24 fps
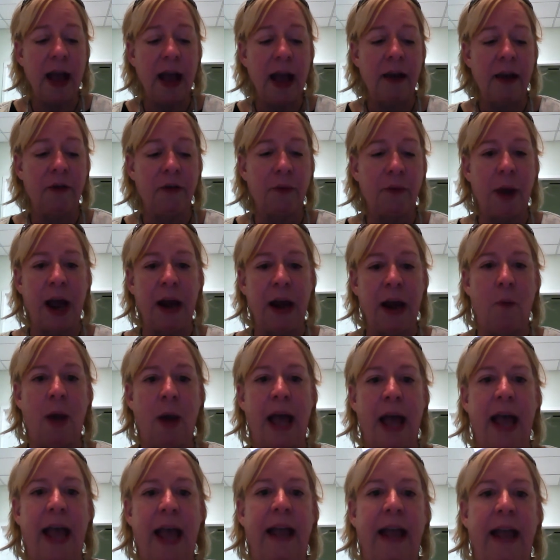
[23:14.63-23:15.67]
and right
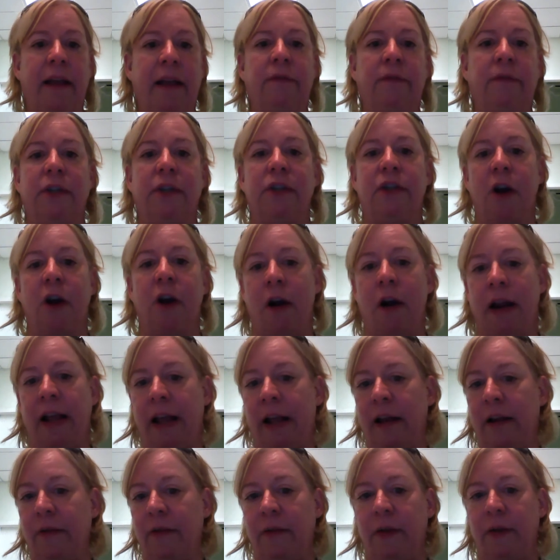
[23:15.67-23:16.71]
away
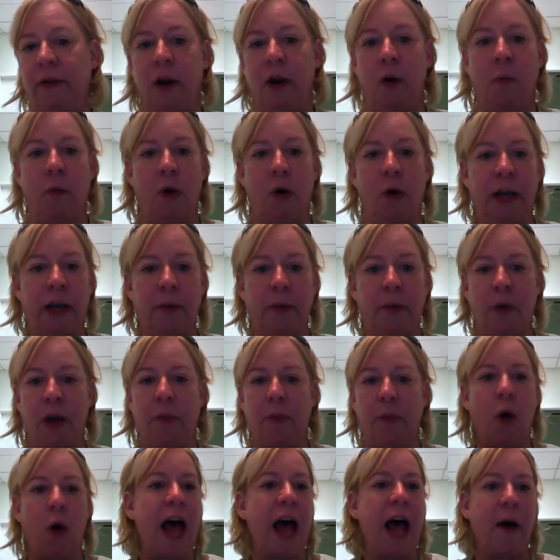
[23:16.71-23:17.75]
started, working with,
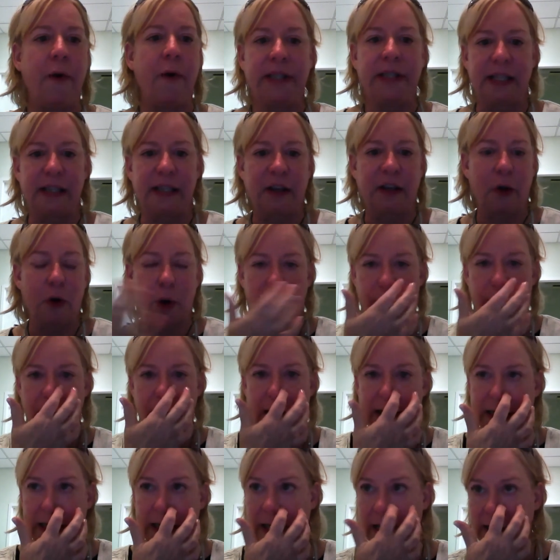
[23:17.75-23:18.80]
well, how is this going to
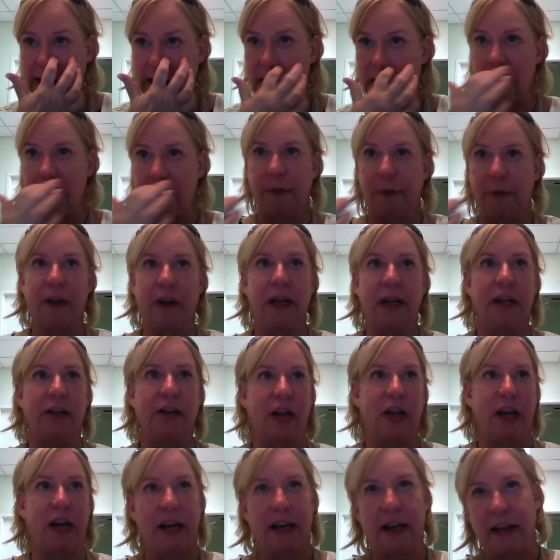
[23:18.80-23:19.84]
apply to this type of
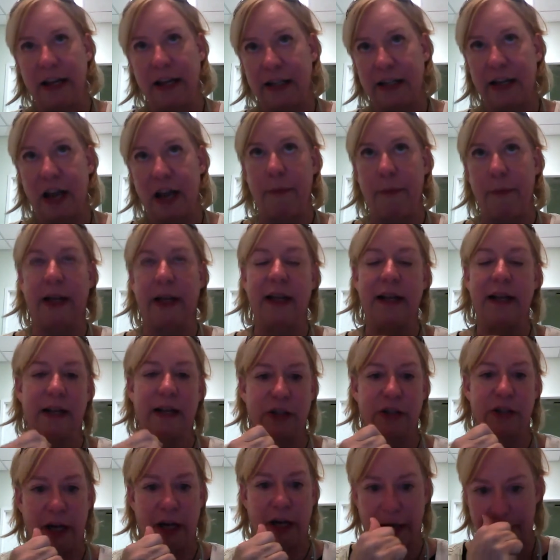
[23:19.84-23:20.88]
condition and to this type of
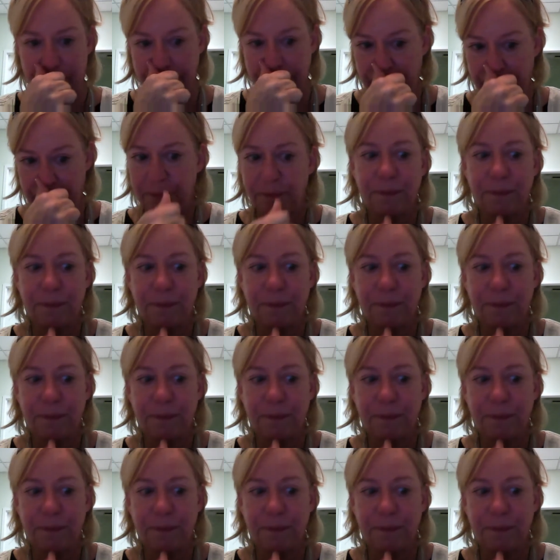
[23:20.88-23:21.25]
condition? And